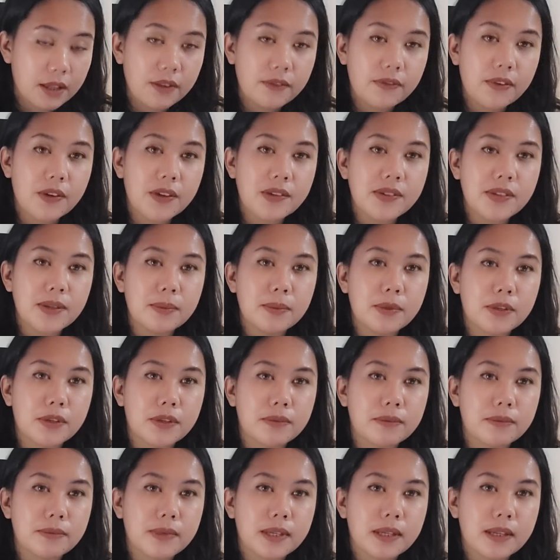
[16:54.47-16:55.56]
They look very
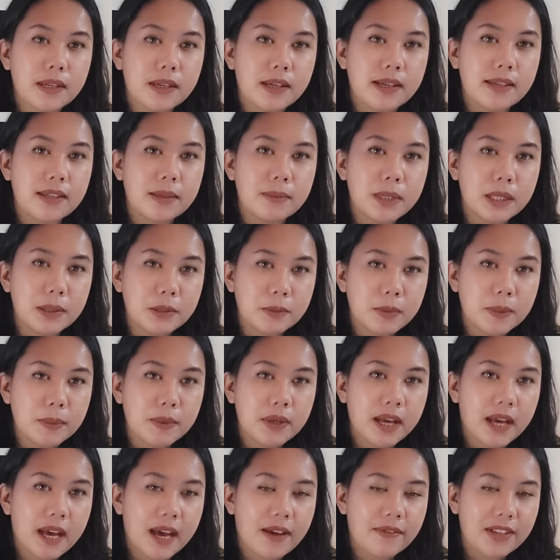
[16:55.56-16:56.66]
similar. And sometimes
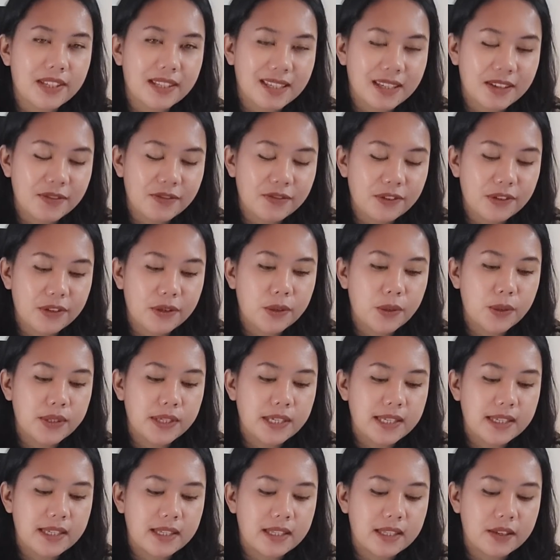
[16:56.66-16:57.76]
people have
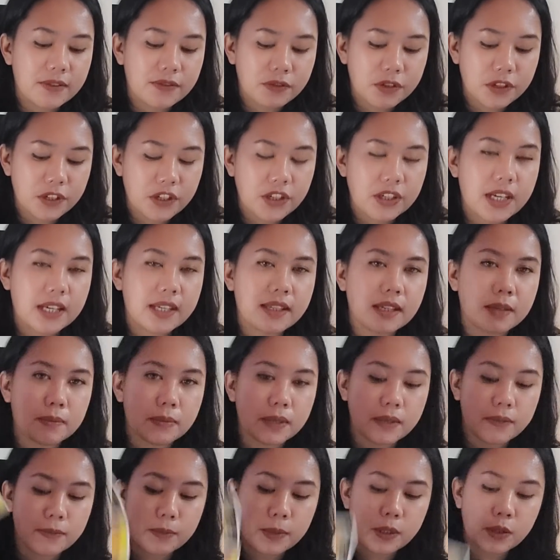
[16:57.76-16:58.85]
difficulties in
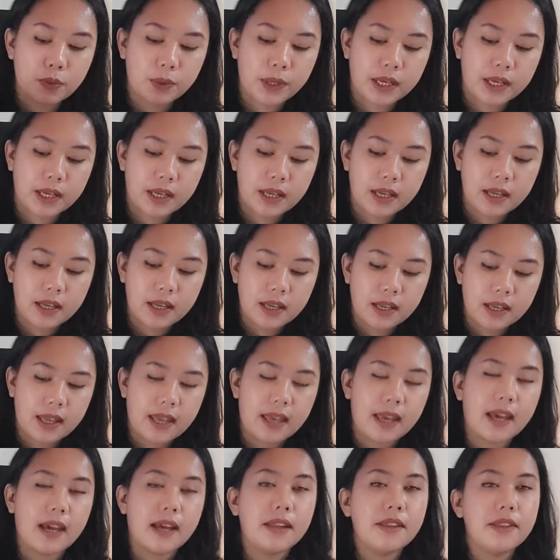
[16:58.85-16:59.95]
differentiating between
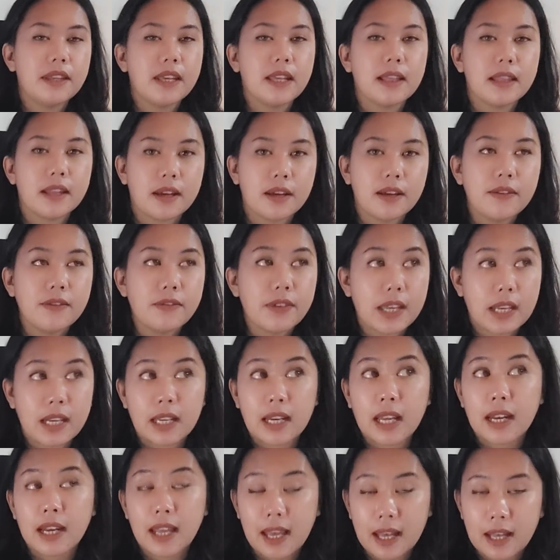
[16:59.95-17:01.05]
a healthy love and
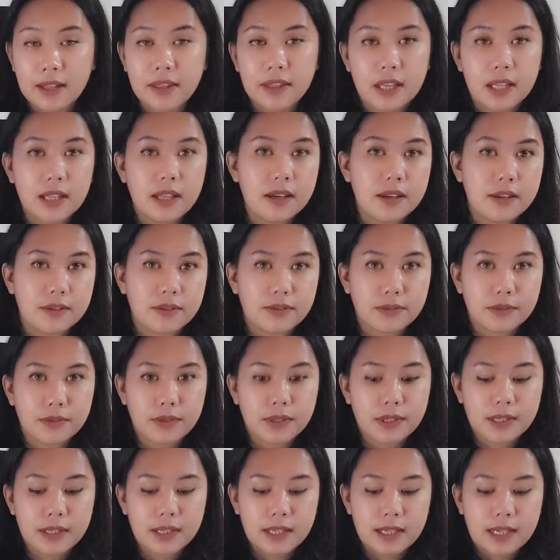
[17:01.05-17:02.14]
an unhealthy love.
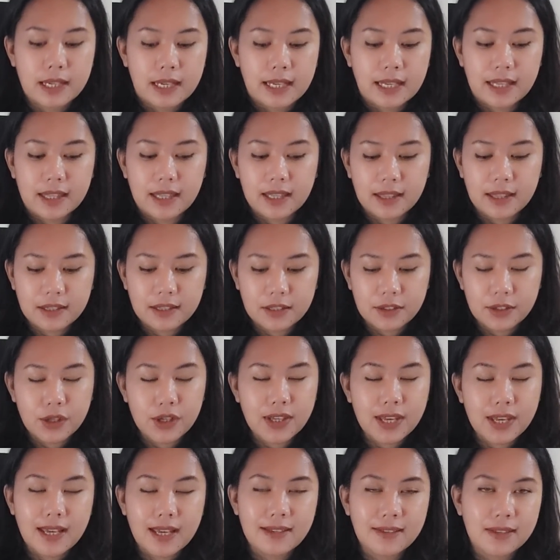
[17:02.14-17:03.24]
And I think this is
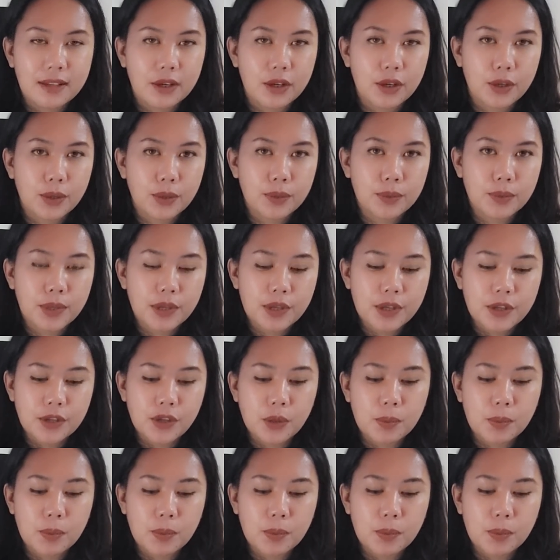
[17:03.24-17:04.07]
your case here.